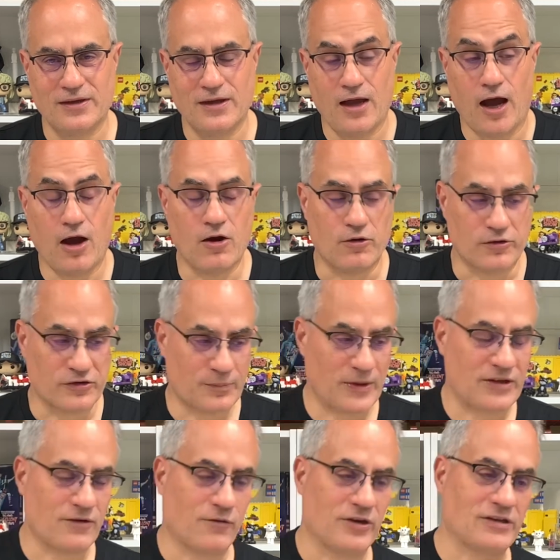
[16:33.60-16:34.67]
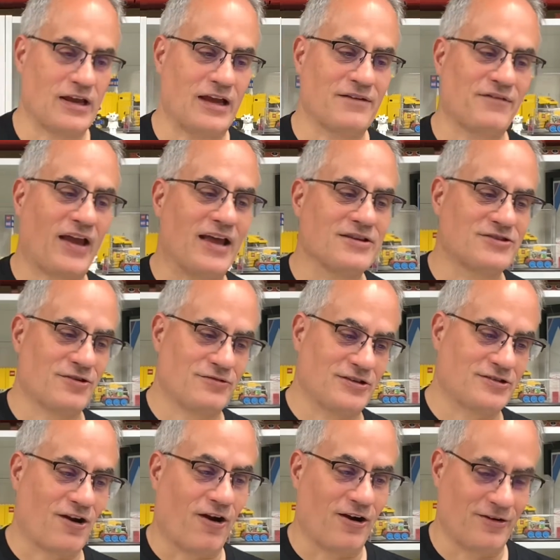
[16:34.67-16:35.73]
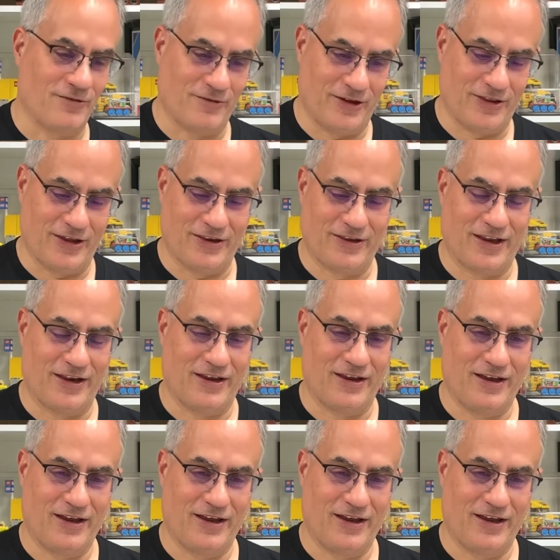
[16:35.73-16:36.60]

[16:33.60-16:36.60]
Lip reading: Oh, speaking of which, I've gotten so disheartened with it that